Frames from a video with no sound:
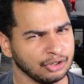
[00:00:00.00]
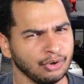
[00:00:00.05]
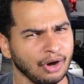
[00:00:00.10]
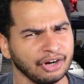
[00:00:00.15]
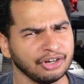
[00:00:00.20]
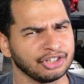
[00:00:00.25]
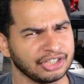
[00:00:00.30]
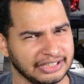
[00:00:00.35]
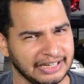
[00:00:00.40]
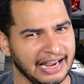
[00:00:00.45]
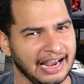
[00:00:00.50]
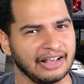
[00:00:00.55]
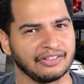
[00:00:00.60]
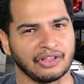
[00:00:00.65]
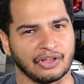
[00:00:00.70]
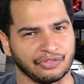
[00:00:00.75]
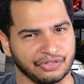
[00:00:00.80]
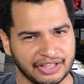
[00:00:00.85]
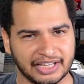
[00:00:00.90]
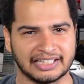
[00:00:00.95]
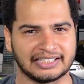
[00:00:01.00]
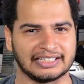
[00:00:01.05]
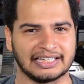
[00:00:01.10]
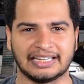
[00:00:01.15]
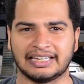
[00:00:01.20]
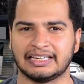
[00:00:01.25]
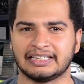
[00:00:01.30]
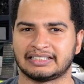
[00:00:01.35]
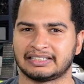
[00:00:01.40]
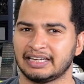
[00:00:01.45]
you understand that this
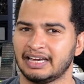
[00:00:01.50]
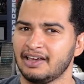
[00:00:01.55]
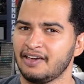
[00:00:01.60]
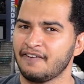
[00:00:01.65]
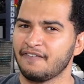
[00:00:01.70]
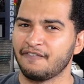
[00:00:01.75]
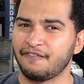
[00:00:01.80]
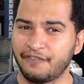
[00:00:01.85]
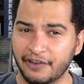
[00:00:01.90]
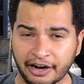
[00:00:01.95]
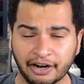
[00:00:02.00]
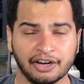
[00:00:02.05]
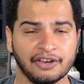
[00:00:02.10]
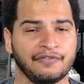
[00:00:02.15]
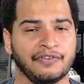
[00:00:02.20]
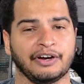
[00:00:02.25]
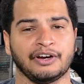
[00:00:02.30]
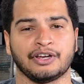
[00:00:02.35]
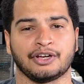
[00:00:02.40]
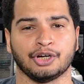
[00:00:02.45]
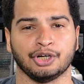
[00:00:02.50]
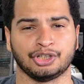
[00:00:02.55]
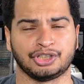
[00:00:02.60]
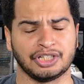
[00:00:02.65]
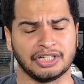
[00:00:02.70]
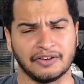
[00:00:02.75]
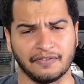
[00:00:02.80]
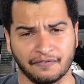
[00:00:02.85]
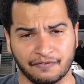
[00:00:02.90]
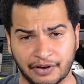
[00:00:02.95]
is very, very
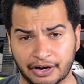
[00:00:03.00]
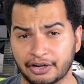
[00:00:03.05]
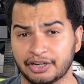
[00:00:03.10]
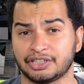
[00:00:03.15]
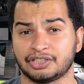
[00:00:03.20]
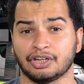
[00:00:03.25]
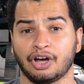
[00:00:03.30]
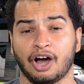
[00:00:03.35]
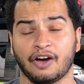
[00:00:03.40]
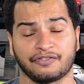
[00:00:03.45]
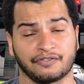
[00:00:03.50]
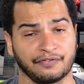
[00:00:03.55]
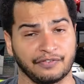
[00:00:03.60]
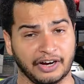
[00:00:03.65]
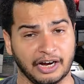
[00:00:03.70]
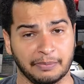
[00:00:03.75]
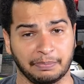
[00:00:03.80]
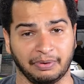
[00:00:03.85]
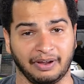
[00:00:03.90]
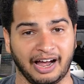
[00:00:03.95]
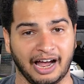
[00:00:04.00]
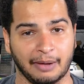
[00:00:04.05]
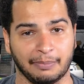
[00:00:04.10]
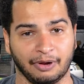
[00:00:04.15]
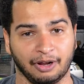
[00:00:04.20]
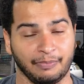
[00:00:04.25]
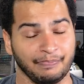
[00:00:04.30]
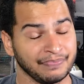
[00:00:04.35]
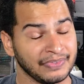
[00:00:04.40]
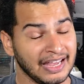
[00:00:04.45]
cushy, very soft, very
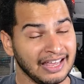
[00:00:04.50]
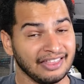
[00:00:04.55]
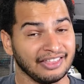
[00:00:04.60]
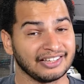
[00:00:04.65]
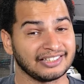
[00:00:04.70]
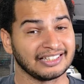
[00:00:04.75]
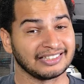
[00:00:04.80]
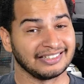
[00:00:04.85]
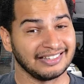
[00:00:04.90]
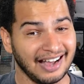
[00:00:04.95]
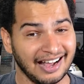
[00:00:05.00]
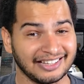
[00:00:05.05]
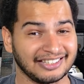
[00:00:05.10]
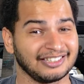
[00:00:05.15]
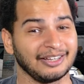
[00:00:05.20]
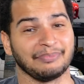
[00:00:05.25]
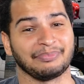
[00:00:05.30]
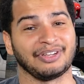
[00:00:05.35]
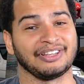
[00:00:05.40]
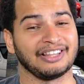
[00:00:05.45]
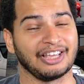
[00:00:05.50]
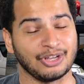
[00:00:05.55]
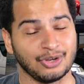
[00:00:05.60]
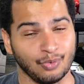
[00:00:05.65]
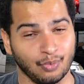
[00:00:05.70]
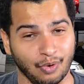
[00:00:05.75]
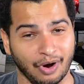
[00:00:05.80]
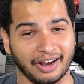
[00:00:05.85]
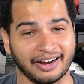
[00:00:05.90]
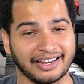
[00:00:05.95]
pliable. This is not something that
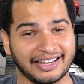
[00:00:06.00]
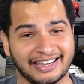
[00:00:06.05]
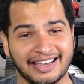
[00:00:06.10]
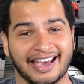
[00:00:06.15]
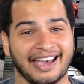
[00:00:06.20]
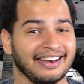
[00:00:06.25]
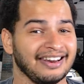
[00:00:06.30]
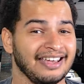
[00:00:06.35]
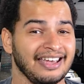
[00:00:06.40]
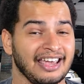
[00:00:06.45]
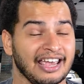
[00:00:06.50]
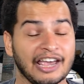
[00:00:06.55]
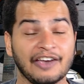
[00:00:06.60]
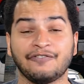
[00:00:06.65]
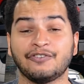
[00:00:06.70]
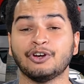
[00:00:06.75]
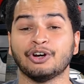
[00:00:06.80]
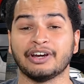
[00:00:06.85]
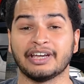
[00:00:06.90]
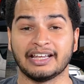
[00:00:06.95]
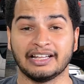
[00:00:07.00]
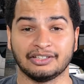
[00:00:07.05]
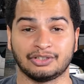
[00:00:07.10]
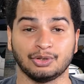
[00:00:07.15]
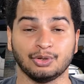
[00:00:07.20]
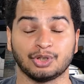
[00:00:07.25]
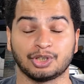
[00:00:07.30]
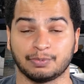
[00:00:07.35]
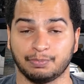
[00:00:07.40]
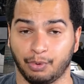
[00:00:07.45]
you want to get if you're
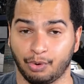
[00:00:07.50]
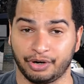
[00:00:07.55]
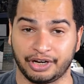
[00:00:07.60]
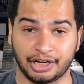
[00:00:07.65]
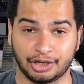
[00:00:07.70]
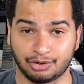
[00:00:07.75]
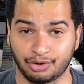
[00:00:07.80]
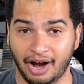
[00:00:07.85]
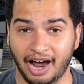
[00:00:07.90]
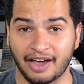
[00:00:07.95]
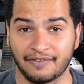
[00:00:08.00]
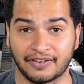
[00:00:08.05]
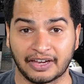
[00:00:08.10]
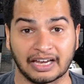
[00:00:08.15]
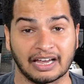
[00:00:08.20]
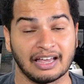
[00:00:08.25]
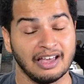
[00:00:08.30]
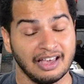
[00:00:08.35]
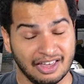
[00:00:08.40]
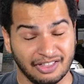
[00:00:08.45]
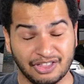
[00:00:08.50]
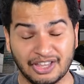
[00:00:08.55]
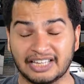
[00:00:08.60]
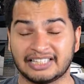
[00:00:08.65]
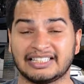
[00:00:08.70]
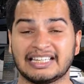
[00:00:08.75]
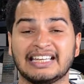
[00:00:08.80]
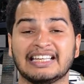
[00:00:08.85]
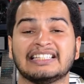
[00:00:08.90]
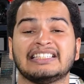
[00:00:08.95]
into sporty driving.
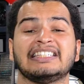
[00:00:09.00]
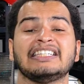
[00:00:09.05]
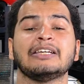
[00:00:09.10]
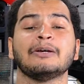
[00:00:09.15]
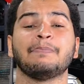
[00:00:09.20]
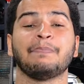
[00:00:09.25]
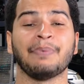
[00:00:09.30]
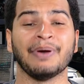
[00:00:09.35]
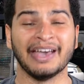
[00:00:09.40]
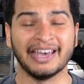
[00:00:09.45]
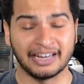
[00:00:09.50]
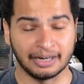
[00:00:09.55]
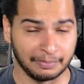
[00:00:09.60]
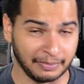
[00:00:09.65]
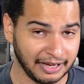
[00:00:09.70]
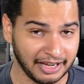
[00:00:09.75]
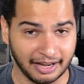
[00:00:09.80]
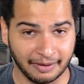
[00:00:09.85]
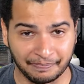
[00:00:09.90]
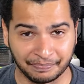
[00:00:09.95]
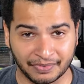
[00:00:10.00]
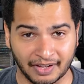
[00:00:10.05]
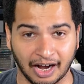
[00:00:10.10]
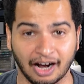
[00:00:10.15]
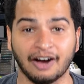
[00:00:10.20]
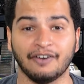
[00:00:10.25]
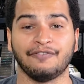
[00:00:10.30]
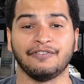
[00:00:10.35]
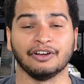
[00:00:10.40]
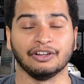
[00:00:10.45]
This is the epitome
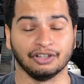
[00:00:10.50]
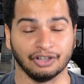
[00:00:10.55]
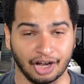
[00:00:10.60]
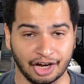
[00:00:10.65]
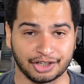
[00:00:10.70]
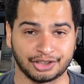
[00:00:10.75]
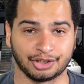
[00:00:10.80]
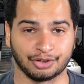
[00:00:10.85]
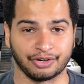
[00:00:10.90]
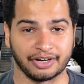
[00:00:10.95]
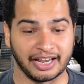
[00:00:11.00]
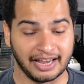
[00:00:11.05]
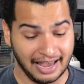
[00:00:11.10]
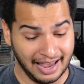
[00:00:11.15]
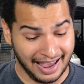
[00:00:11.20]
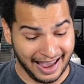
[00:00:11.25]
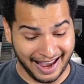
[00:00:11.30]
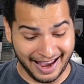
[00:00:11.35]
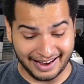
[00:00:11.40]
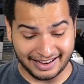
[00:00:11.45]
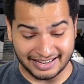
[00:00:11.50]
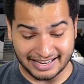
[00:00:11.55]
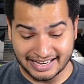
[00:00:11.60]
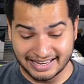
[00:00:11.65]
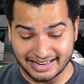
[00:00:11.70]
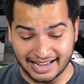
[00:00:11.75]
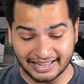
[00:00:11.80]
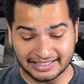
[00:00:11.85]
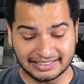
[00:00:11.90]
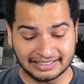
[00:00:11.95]
of luxury. And
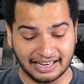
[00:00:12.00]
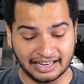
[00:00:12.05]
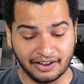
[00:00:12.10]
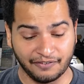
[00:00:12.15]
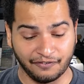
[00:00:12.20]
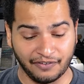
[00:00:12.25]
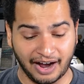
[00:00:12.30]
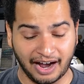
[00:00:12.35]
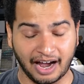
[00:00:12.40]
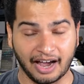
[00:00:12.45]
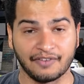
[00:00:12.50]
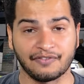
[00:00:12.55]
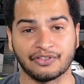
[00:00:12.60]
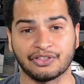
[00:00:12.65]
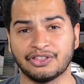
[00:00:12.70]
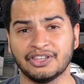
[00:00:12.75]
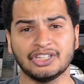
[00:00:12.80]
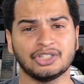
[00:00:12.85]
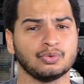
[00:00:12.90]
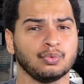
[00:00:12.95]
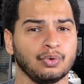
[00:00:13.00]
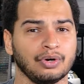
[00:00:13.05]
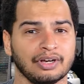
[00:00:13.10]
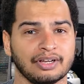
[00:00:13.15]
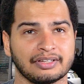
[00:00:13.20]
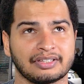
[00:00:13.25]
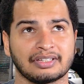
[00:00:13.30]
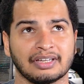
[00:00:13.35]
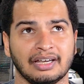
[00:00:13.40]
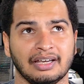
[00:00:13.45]
in 1995, this
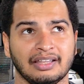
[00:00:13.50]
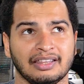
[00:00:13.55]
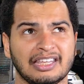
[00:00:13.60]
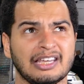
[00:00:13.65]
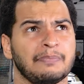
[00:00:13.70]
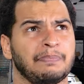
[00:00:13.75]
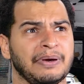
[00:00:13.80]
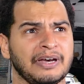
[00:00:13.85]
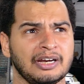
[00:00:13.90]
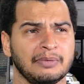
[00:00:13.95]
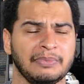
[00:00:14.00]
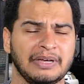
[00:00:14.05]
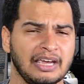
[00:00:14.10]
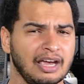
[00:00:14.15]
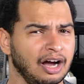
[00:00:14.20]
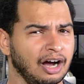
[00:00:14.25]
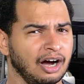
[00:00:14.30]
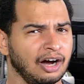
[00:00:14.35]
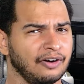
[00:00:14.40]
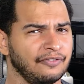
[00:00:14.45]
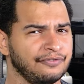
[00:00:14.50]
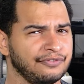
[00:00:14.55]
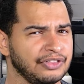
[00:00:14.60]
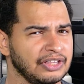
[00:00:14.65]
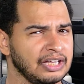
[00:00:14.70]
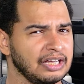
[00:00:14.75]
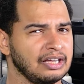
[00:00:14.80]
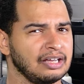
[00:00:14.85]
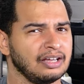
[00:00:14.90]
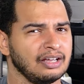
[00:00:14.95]
was the epitome of
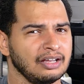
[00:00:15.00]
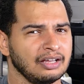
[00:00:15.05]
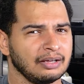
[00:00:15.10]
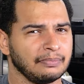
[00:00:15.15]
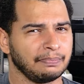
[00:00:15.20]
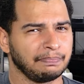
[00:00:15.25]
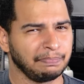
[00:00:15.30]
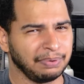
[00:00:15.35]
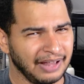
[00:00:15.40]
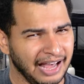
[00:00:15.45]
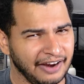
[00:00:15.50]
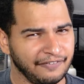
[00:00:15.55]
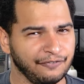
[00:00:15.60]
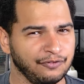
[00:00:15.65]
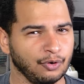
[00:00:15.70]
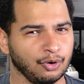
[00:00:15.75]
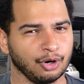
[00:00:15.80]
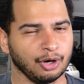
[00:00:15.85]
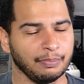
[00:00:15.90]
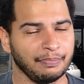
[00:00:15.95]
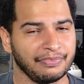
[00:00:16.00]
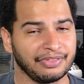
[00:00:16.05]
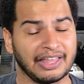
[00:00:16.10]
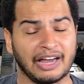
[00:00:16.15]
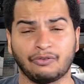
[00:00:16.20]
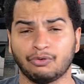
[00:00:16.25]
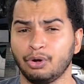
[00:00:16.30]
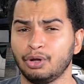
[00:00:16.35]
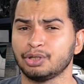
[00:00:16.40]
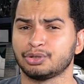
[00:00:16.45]
the platform
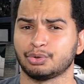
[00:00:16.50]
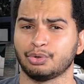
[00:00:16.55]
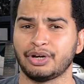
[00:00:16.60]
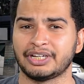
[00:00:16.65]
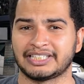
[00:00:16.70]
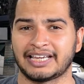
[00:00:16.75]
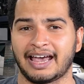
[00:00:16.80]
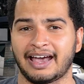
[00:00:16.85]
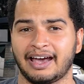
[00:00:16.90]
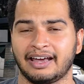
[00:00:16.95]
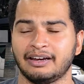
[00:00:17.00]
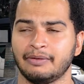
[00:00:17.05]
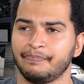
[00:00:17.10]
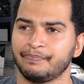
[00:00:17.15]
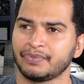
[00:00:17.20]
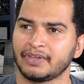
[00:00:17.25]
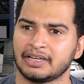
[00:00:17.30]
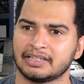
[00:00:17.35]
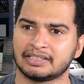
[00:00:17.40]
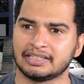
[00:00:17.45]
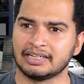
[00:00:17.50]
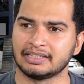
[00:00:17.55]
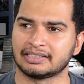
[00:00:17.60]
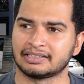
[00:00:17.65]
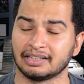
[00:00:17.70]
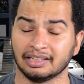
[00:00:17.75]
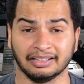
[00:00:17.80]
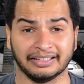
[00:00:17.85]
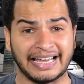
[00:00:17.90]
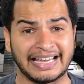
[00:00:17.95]
that Rolls-Royce had since
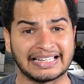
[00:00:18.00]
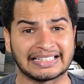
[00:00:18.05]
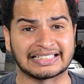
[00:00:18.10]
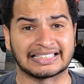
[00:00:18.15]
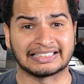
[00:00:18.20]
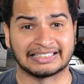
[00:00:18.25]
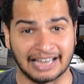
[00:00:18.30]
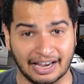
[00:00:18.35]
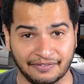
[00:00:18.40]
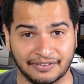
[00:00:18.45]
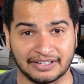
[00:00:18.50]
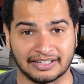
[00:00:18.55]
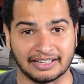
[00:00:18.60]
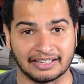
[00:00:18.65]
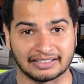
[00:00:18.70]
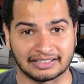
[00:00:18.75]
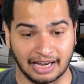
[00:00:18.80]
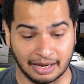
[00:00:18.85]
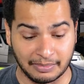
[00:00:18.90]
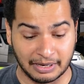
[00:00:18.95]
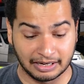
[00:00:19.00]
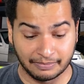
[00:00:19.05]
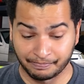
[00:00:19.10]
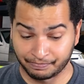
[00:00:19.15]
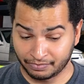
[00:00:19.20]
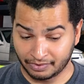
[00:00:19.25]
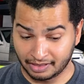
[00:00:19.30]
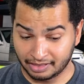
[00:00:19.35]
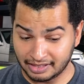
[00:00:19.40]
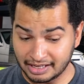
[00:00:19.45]
the late 70s. I mean,
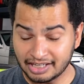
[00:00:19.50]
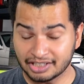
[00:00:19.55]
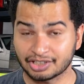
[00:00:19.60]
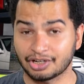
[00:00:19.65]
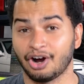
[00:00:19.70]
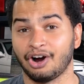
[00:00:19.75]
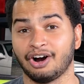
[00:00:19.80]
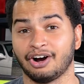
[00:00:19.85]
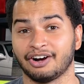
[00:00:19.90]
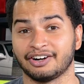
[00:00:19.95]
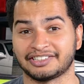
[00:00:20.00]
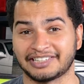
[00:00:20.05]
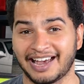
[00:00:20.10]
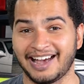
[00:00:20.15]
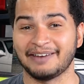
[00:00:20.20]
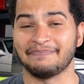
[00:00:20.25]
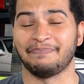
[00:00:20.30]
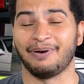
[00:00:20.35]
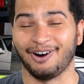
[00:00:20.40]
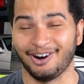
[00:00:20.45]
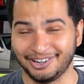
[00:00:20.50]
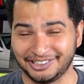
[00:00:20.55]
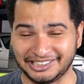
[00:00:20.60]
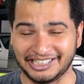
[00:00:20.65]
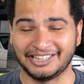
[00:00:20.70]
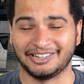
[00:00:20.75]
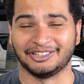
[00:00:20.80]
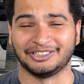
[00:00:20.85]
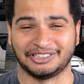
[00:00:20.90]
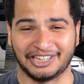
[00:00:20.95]
these cars had parts
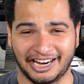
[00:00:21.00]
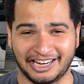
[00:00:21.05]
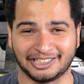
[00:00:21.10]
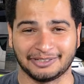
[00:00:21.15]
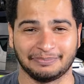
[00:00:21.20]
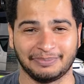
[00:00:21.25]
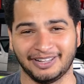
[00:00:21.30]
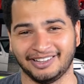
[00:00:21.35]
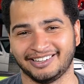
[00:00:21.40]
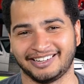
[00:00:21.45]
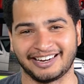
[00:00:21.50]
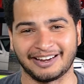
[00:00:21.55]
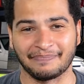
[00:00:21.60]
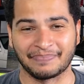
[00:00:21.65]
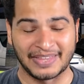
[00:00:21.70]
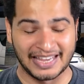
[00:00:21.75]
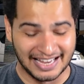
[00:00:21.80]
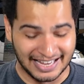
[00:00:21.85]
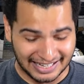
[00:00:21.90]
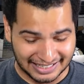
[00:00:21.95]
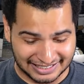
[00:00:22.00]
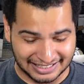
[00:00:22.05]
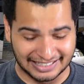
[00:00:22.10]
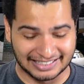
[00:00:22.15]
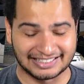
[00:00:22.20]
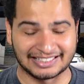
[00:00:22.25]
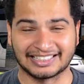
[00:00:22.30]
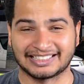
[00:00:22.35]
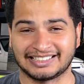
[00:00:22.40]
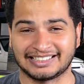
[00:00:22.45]
interchangeability since the